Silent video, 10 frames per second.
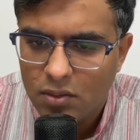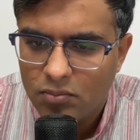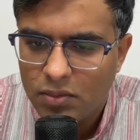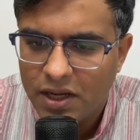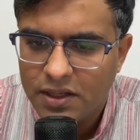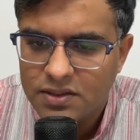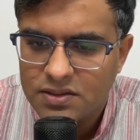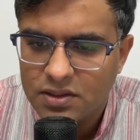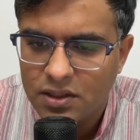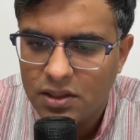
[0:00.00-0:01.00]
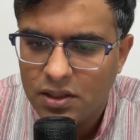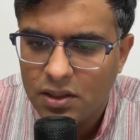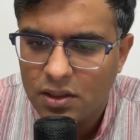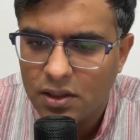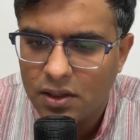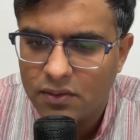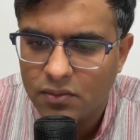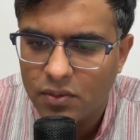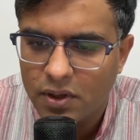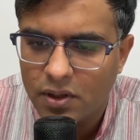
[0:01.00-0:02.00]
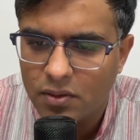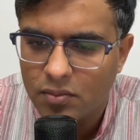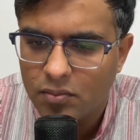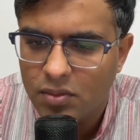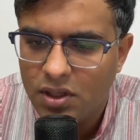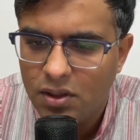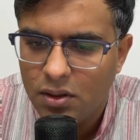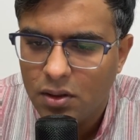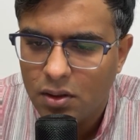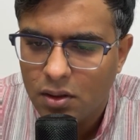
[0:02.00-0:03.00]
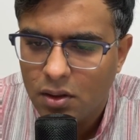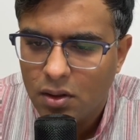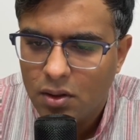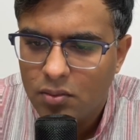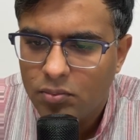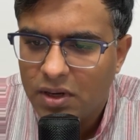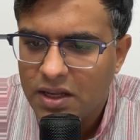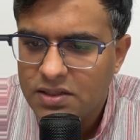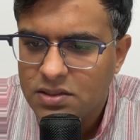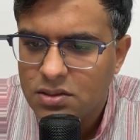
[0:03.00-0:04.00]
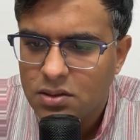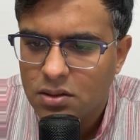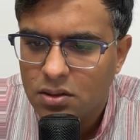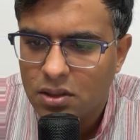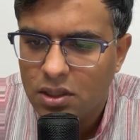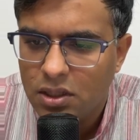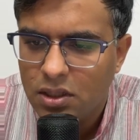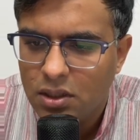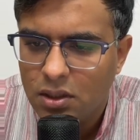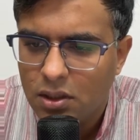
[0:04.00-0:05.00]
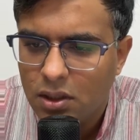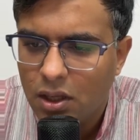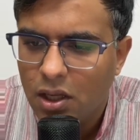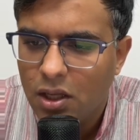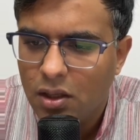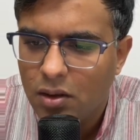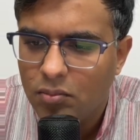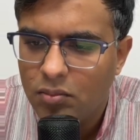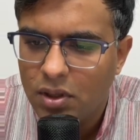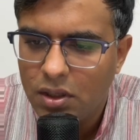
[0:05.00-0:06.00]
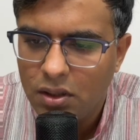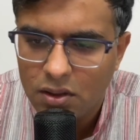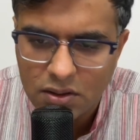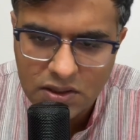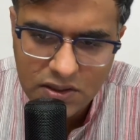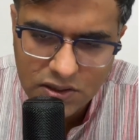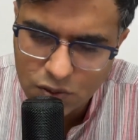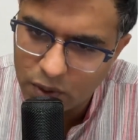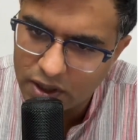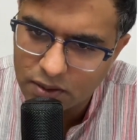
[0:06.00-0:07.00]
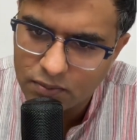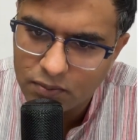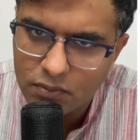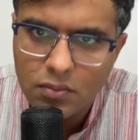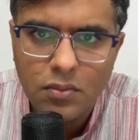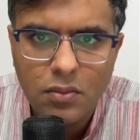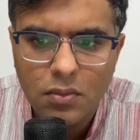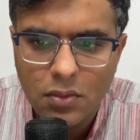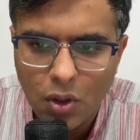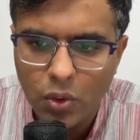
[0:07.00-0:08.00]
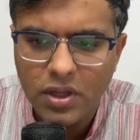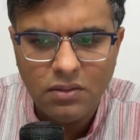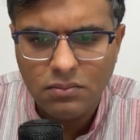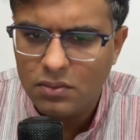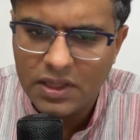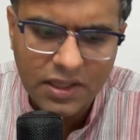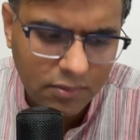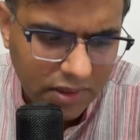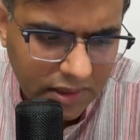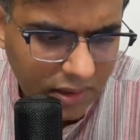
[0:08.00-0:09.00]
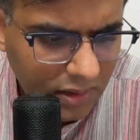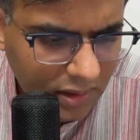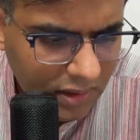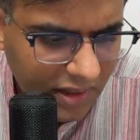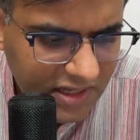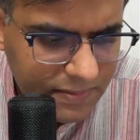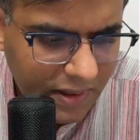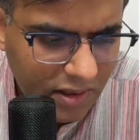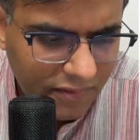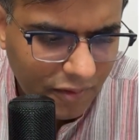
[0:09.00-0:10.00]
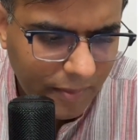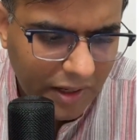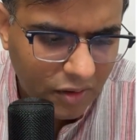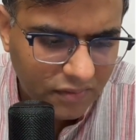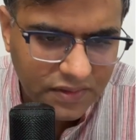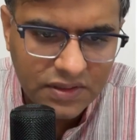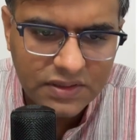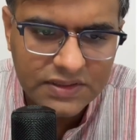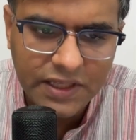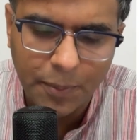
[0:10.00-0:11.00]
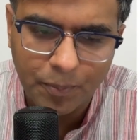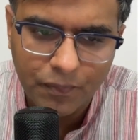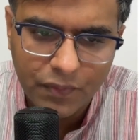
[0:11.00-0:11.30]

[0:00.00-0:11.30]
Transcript: minus 3a square b plus 3ab square. Okay, nothing but the expanded format of the same.